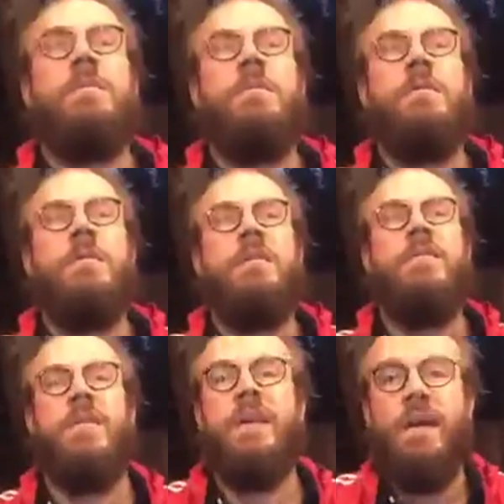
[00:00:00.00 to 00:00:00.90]

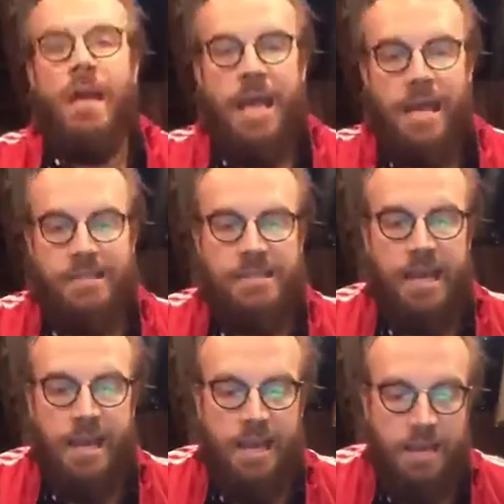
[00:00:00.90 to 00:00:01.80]
living as
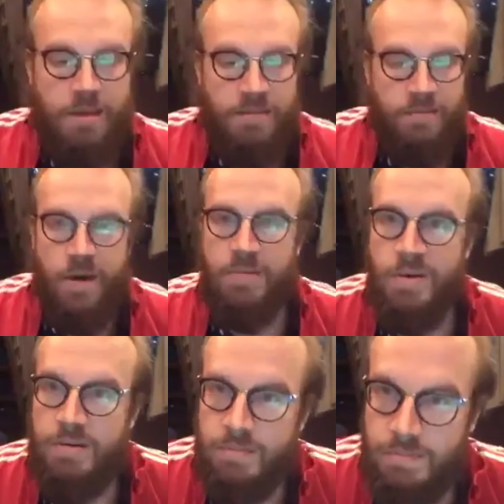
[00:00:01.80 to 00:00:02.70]
a farmer.
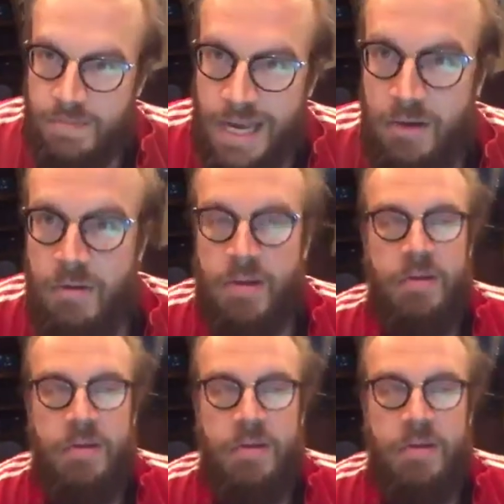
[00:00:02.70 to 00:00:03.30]
Now,